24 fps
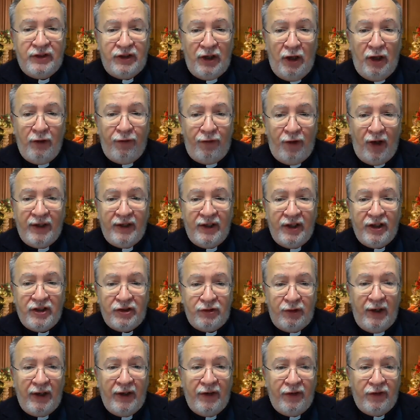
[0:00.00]
so find the
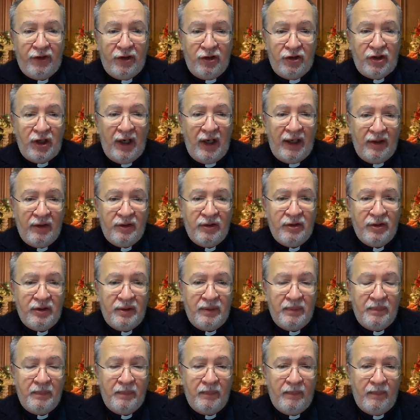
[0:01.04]
strength to
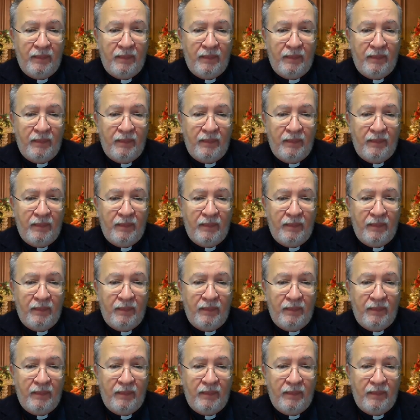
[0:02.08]
change.